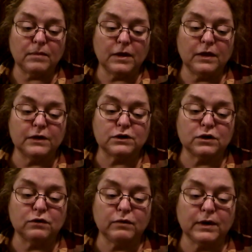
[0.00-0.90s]
this
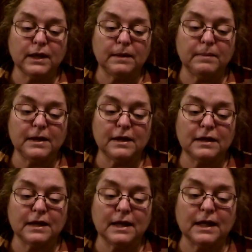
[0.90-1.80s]
could really be the
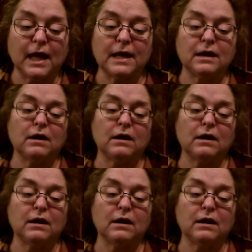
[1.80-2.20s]
thing that